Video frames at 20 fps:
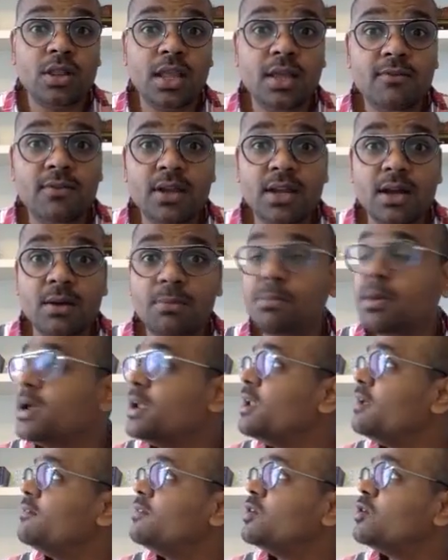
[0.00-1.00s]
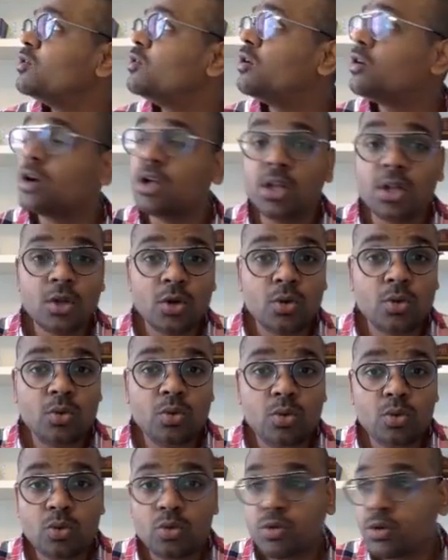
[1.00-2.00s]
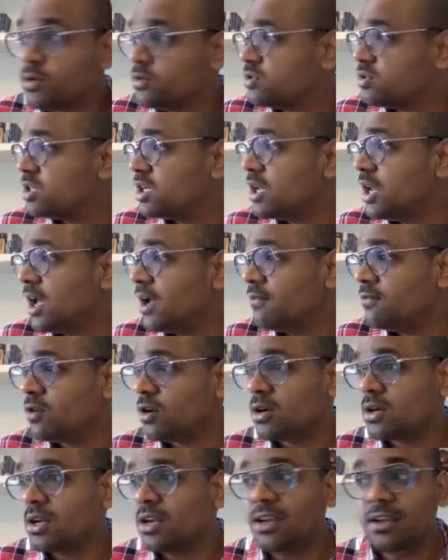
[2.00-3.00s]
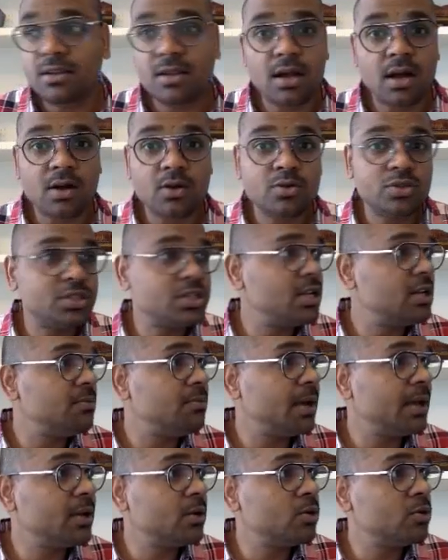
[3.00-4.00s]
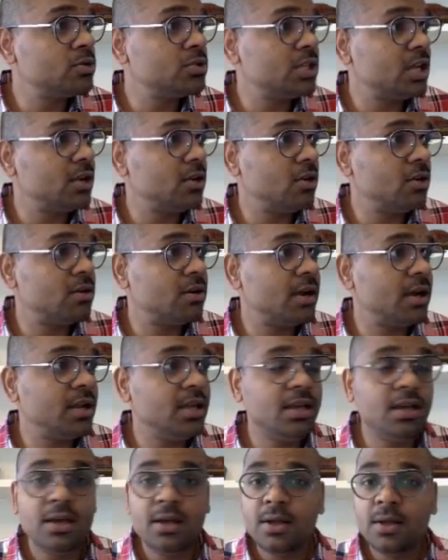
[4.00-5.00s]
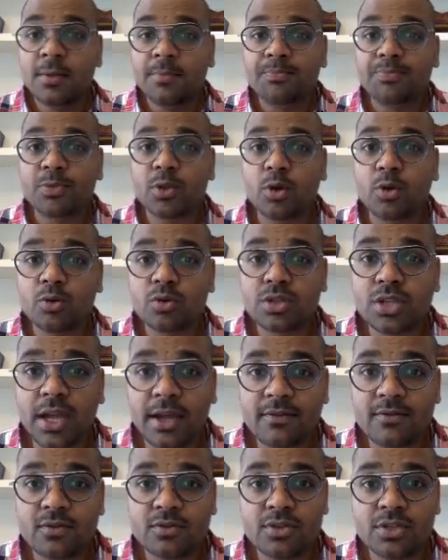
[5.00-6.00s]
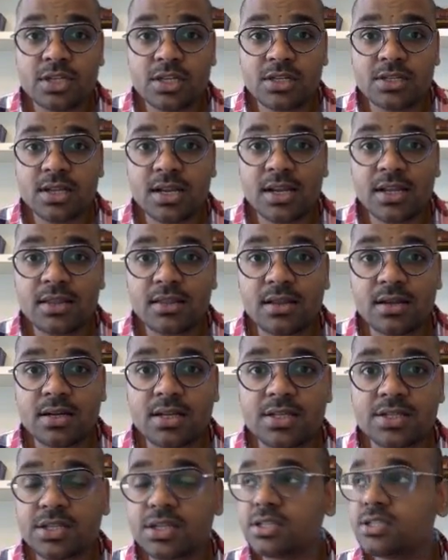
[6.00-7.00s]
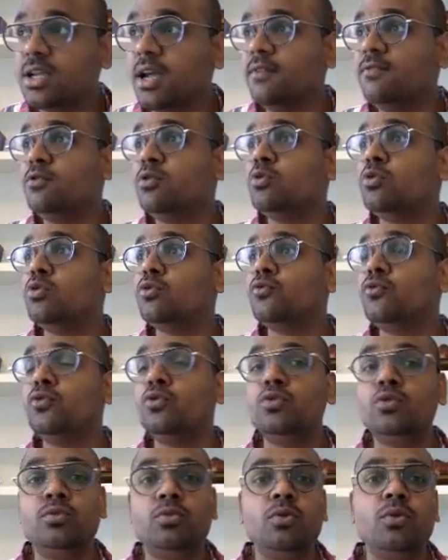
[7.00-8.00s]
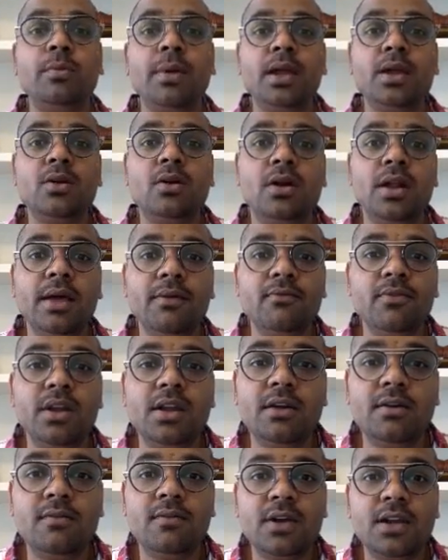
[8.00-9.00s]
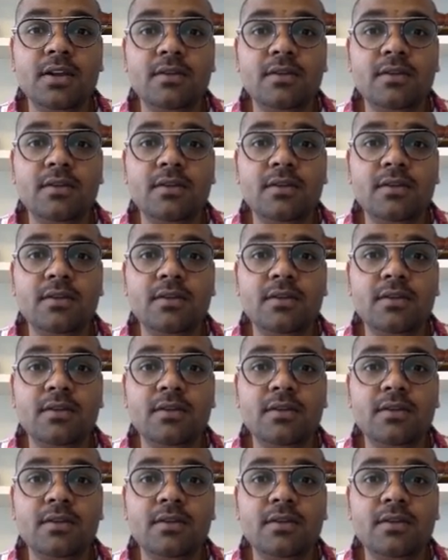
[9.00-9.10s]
They will come by 11 o'clock. Oh, still I have not cleaned the house. Still my clothes are not ready. Oh, so I have to still clean the dishes. I have to cook food. Oh my God, I'm worried.